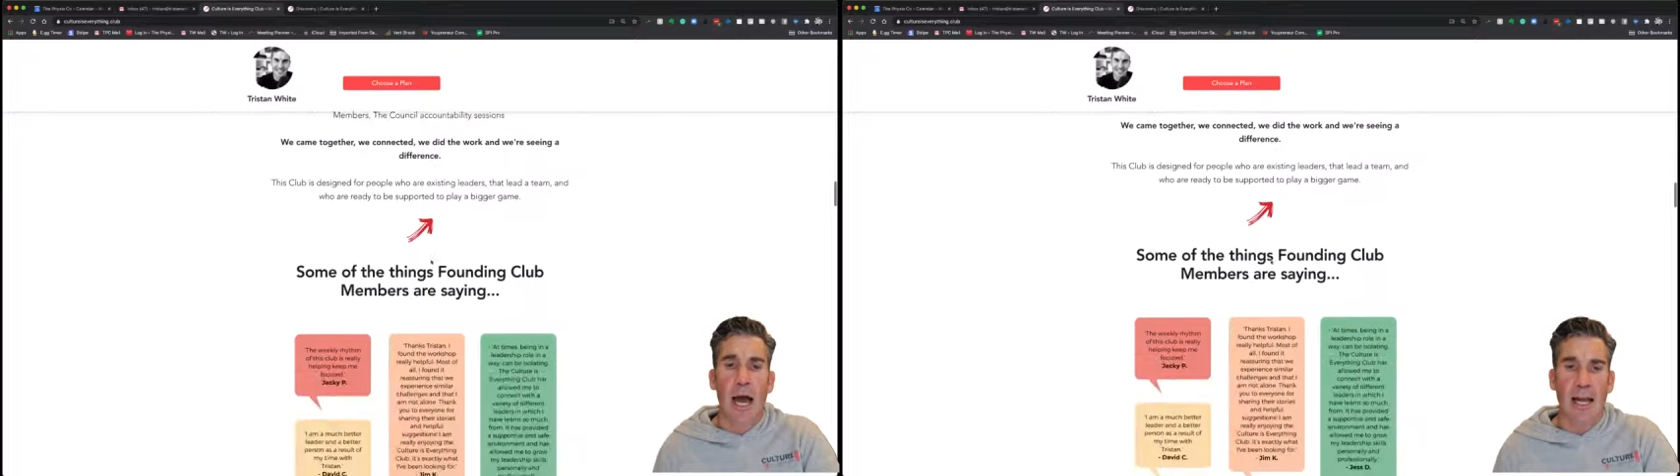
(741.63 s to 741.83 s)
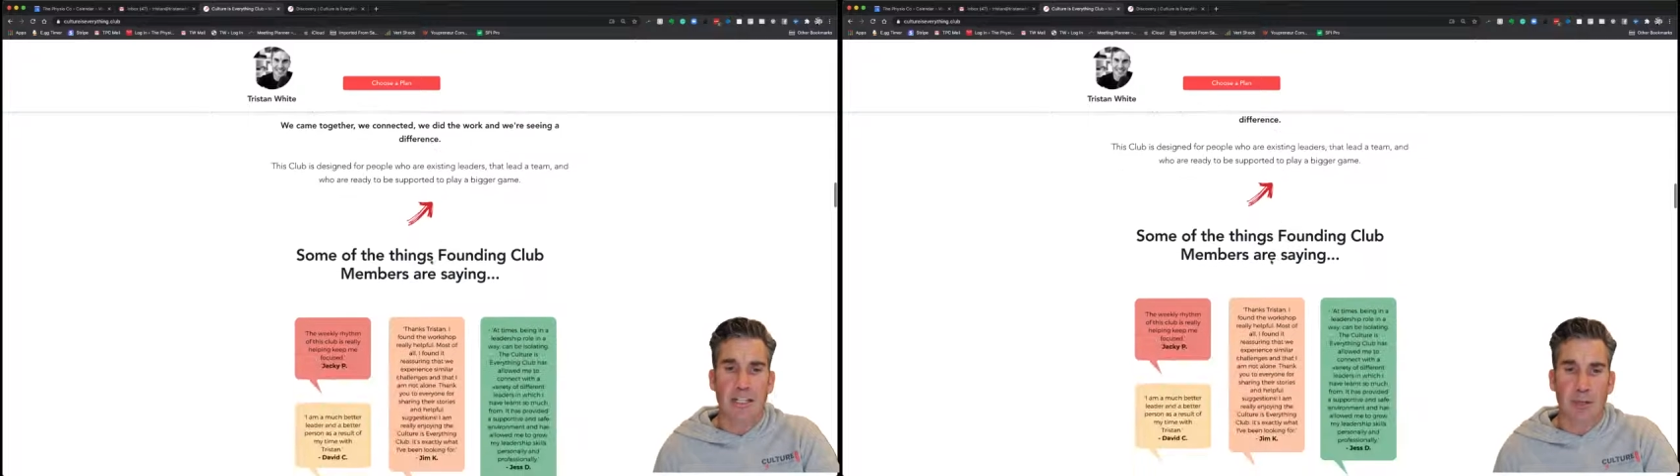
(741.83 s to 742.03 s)

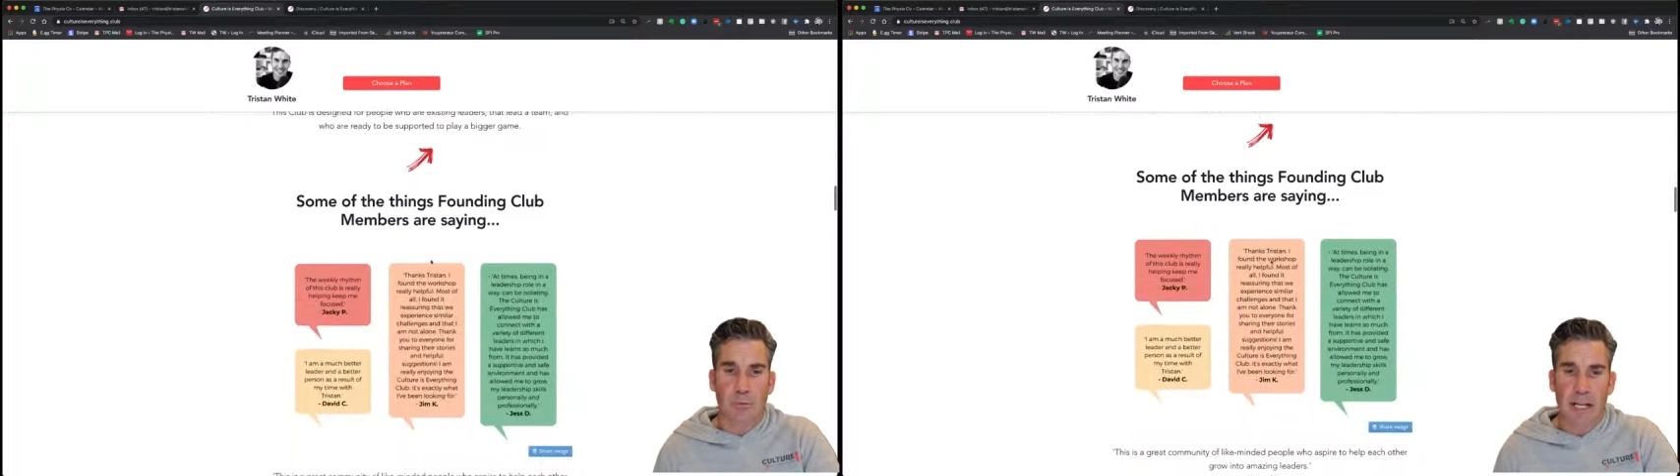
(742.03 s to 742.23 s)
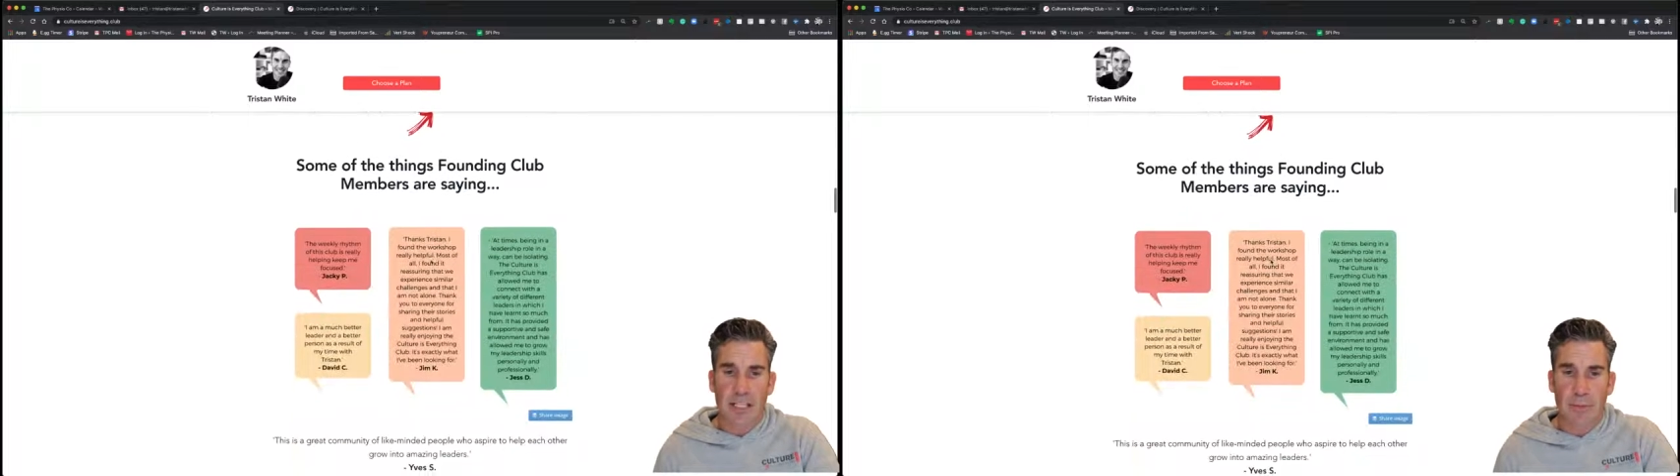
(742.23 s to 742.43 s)
And you can
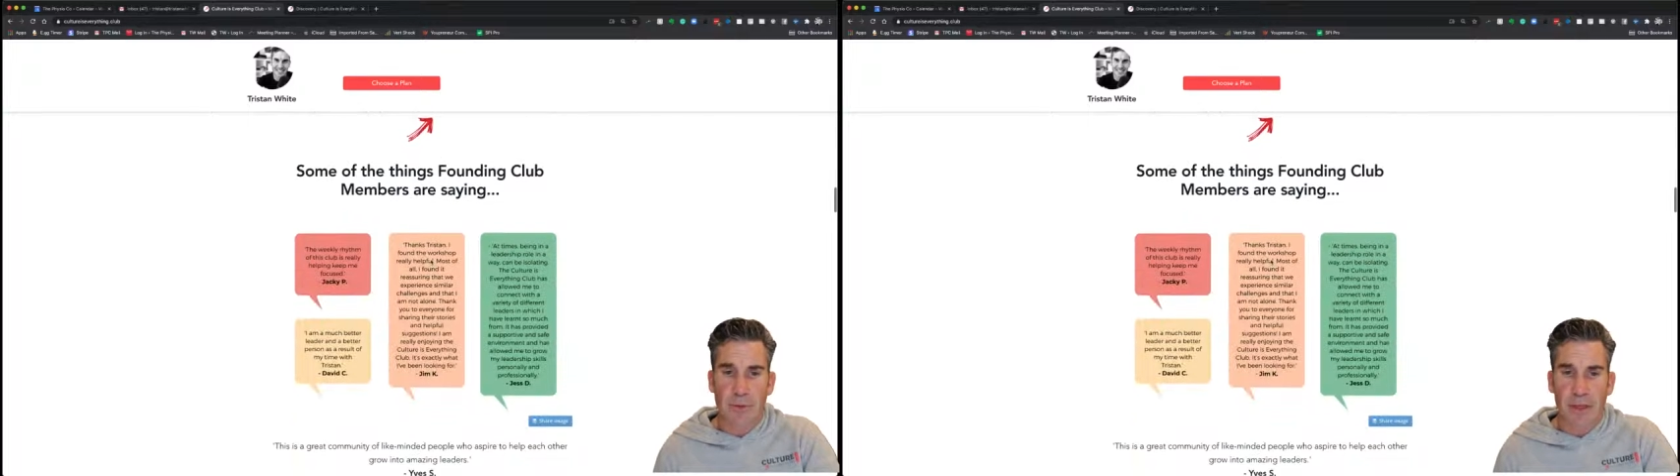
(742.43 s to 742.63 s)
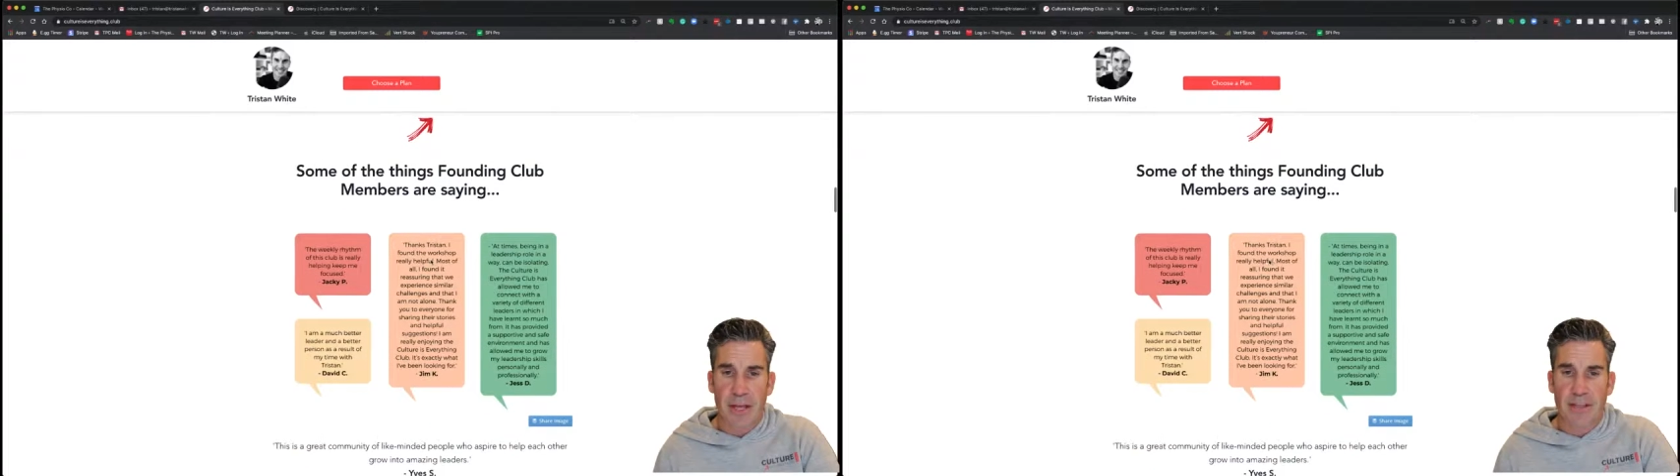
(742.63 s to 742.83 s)
read some of
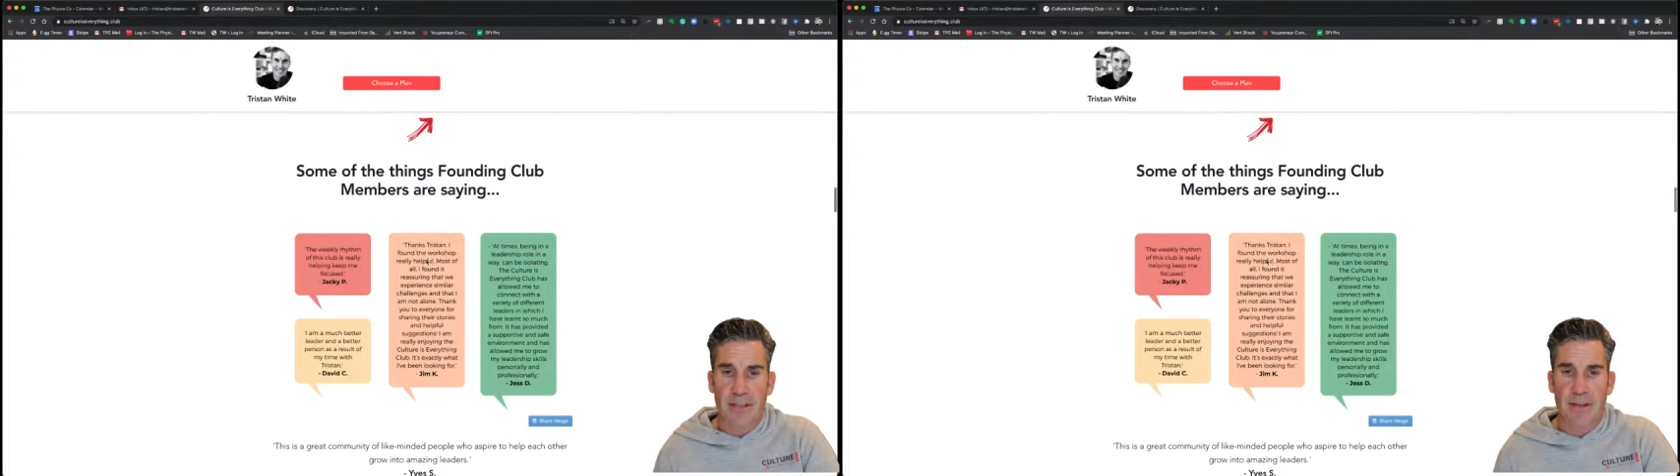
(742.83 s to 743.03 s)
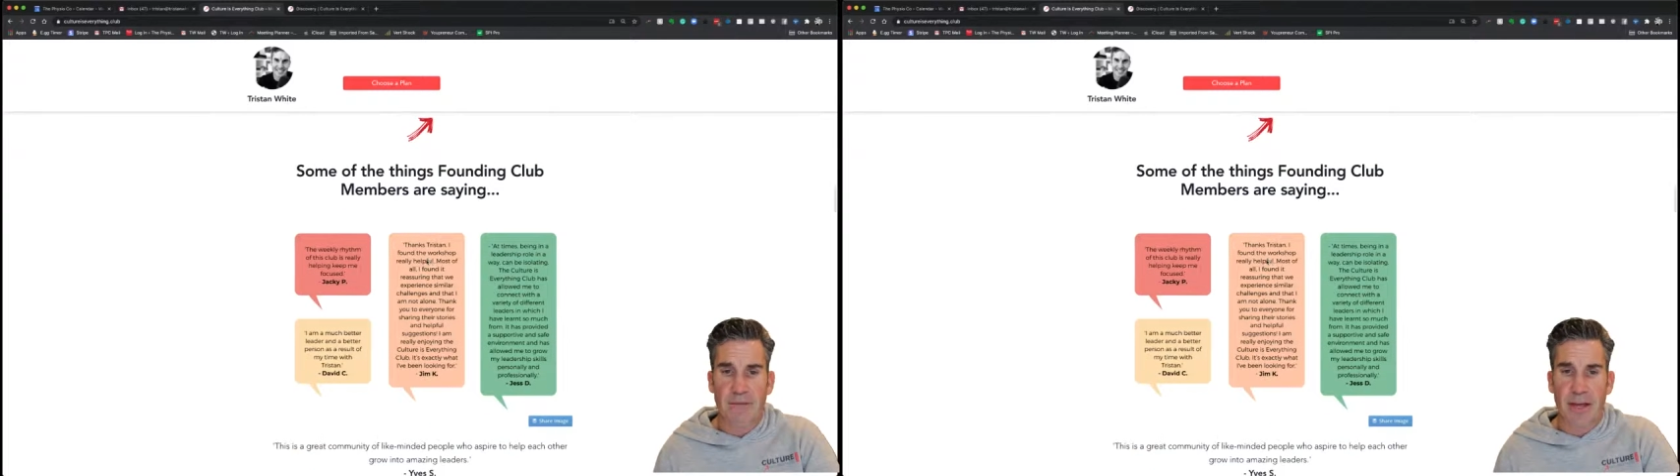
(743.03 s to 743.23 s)
the things
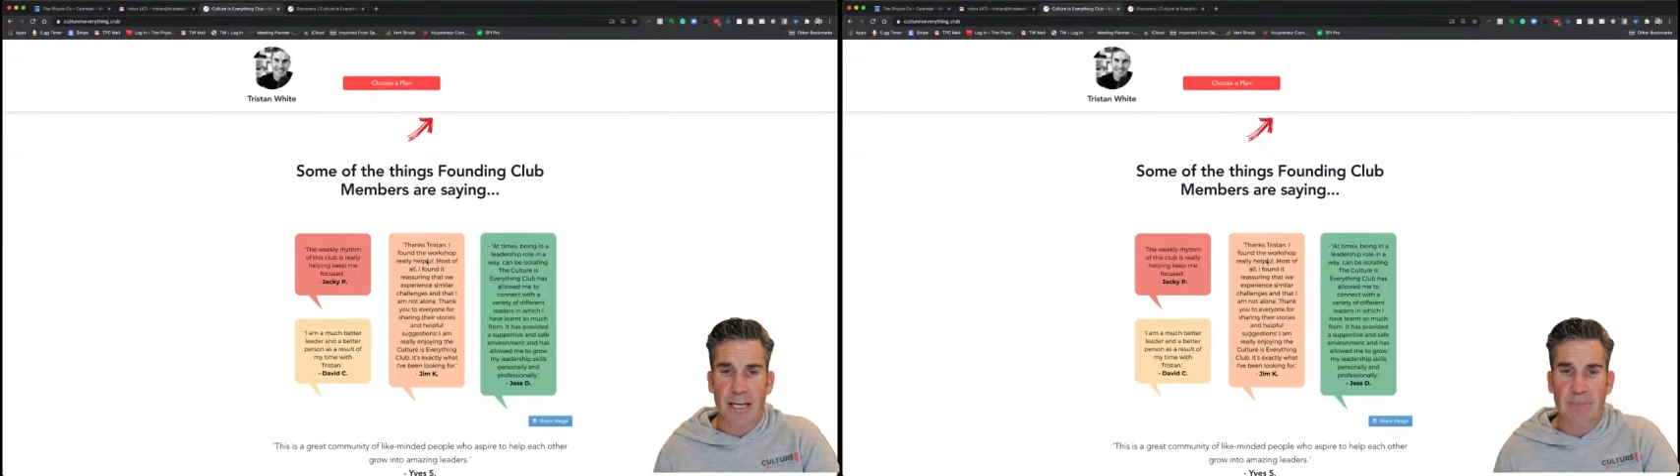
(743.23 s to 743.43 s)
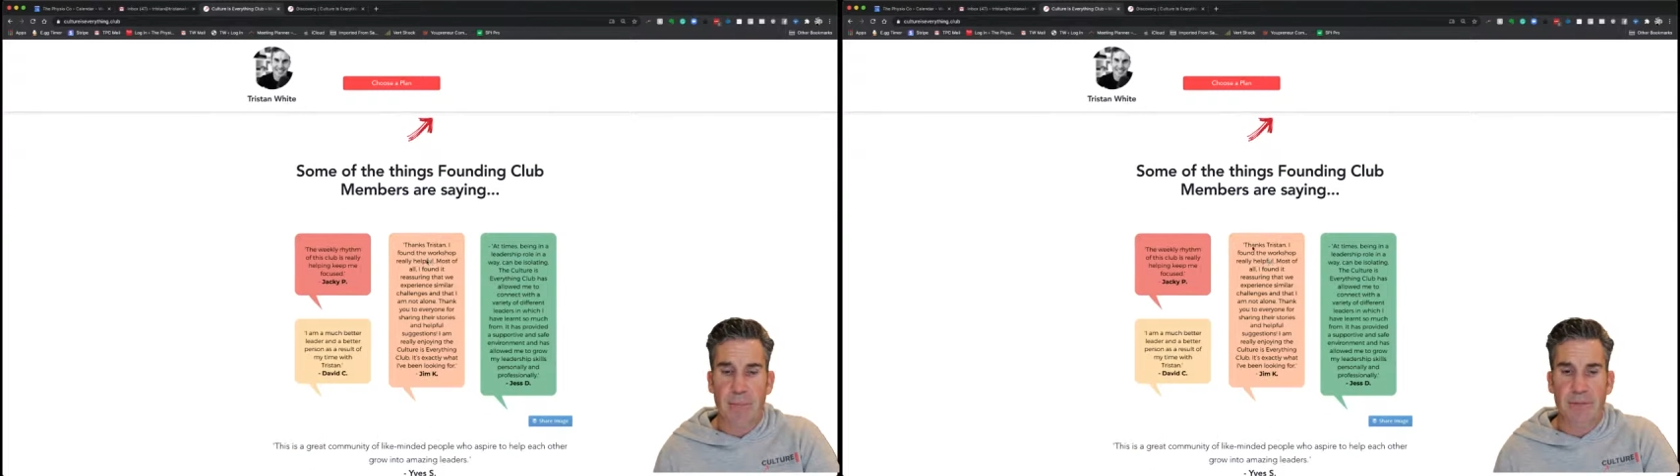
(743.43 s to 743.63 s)
that the
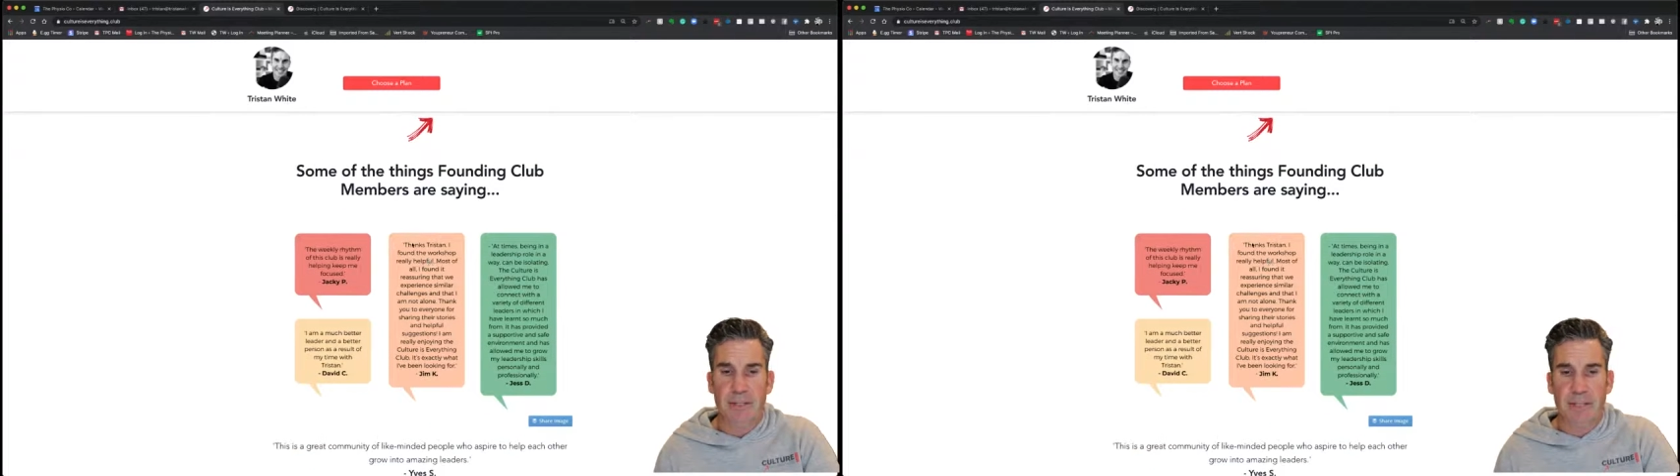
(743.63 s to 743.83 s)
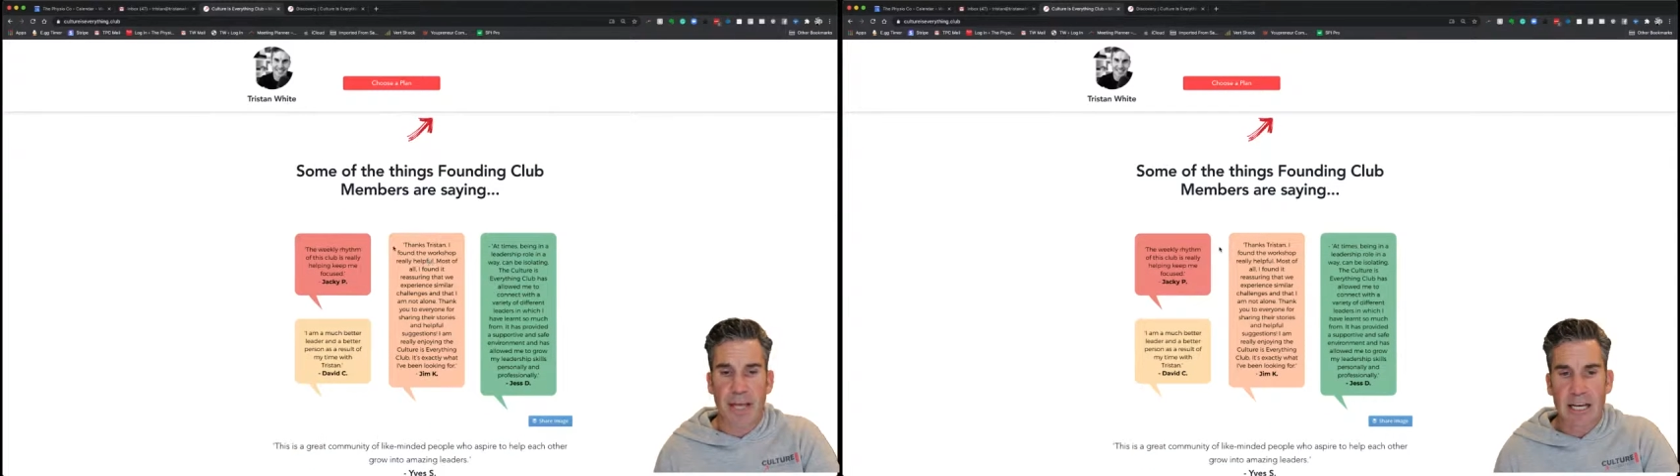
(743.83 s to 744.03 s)
founding members are
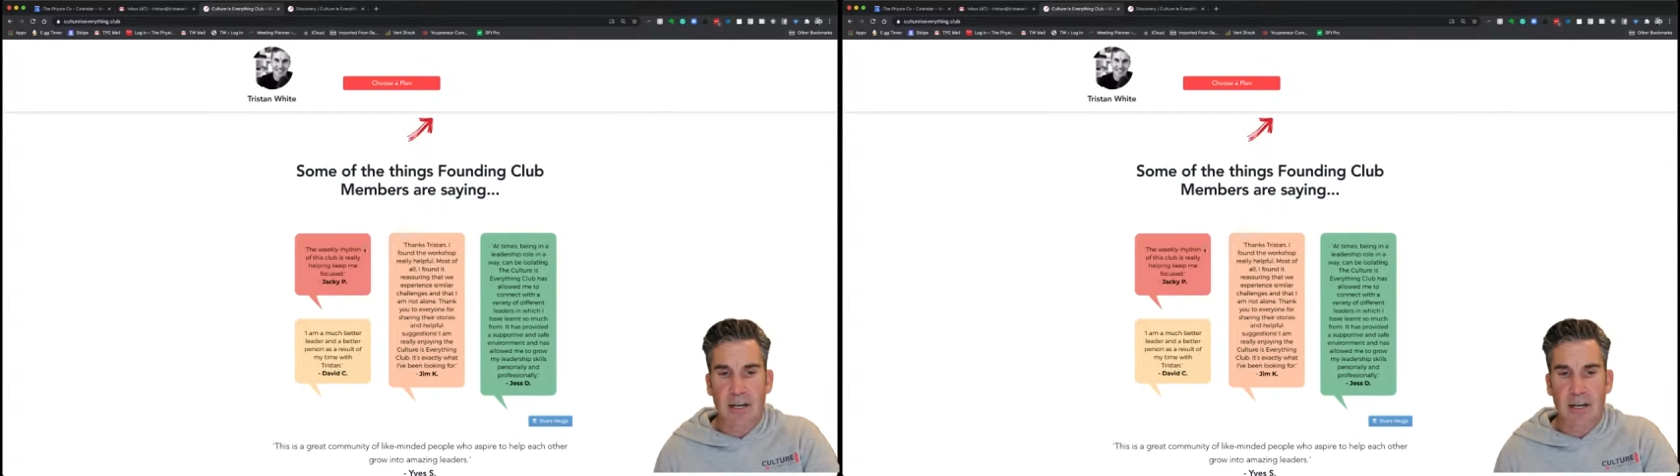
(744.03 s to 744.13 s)
saying,